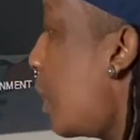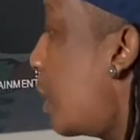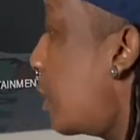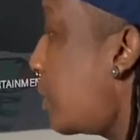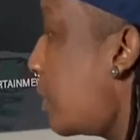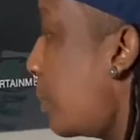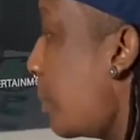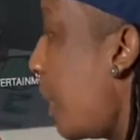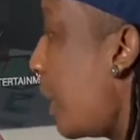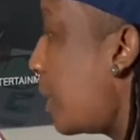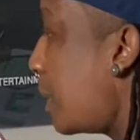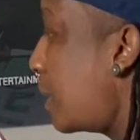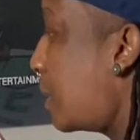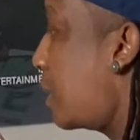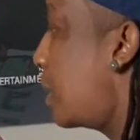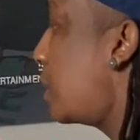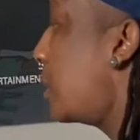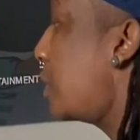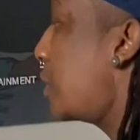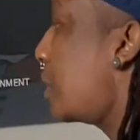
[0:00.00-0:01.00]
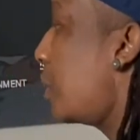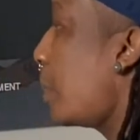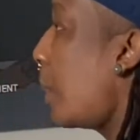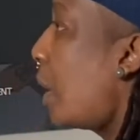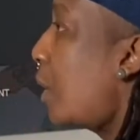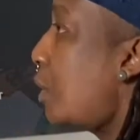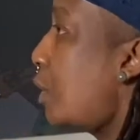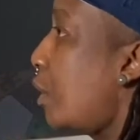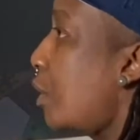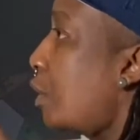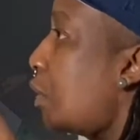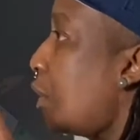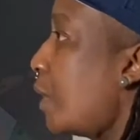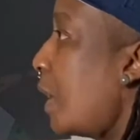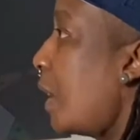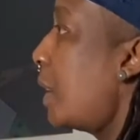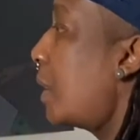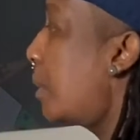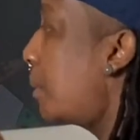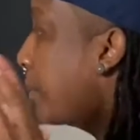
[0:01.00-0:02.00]
to make decisions about your
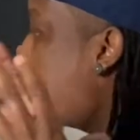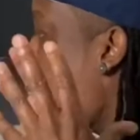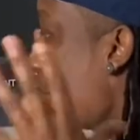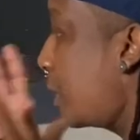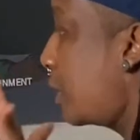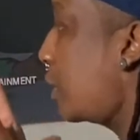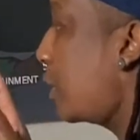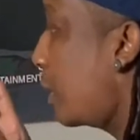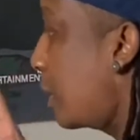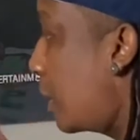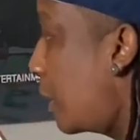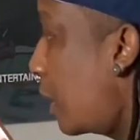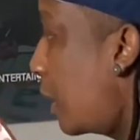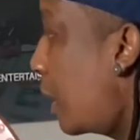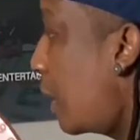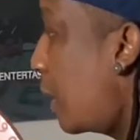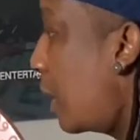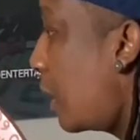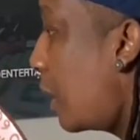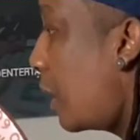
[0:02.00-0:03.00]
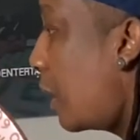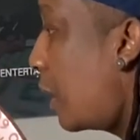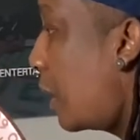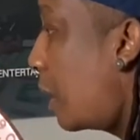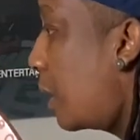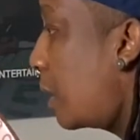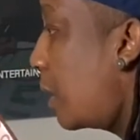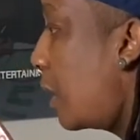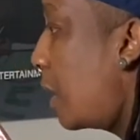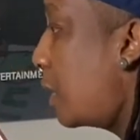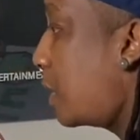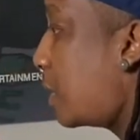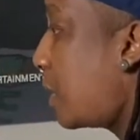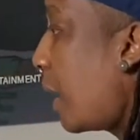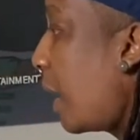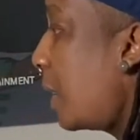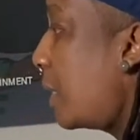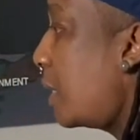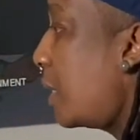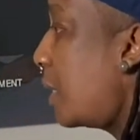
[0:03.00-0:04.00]
creative vision. It's
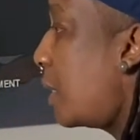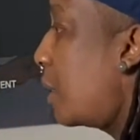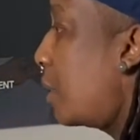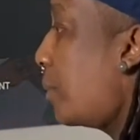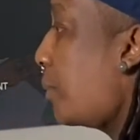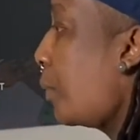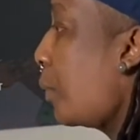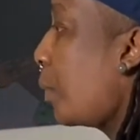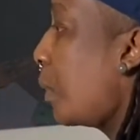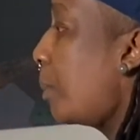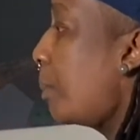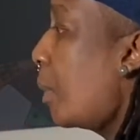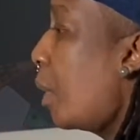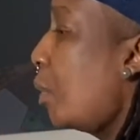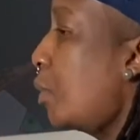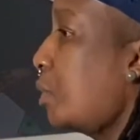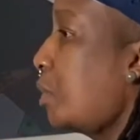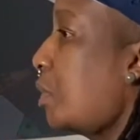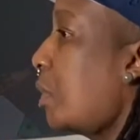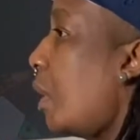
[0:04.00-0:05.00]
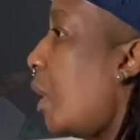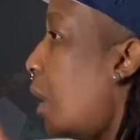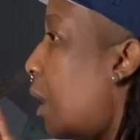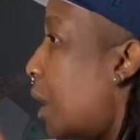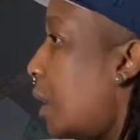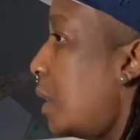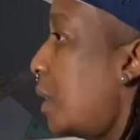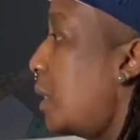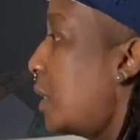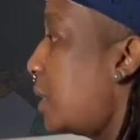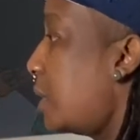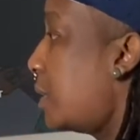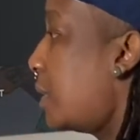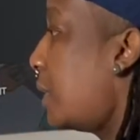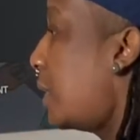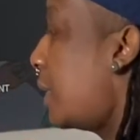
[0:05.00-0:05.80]
ideal for most artists